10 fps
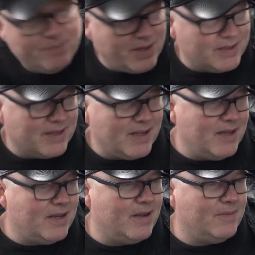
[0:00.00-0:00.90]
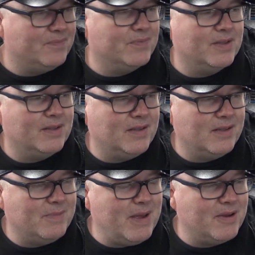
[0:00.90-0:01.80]
But it's an
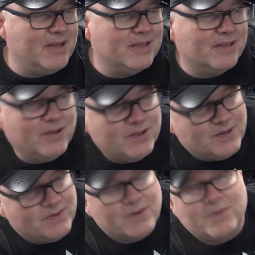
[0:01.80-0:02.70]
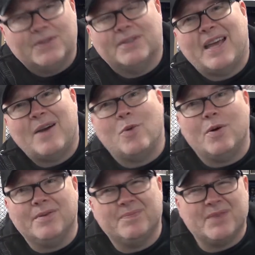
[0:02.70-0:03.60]
American exclusive, so I wanted that
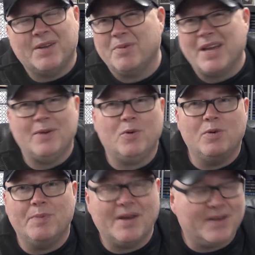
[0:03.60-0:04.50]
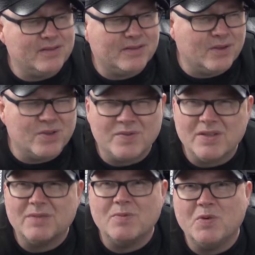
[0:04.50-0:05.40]
one. I'm not getting all American exclusives,
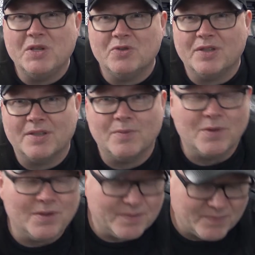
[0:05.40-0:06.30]
just a more interesting one.